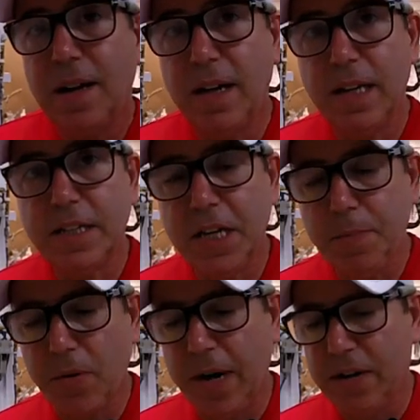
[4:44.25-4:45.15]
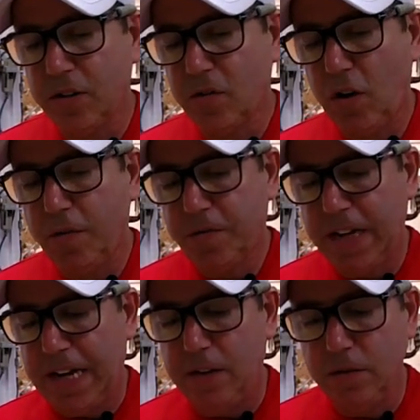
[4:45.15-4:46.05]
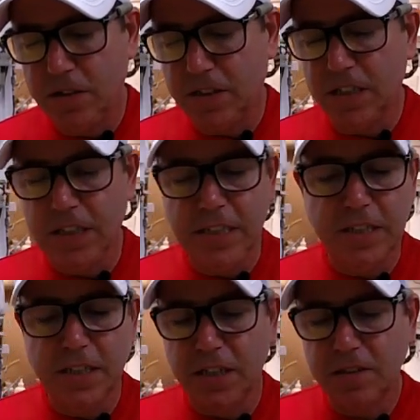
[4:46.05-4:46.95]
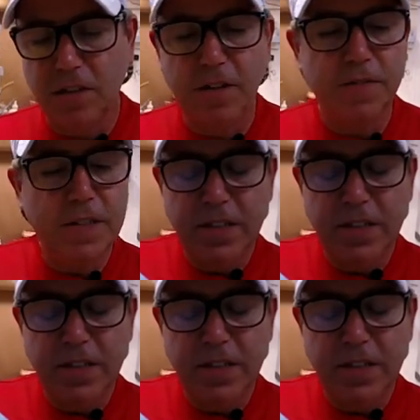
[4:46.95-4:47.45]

I like to keep around a soft towel just to clean the dust off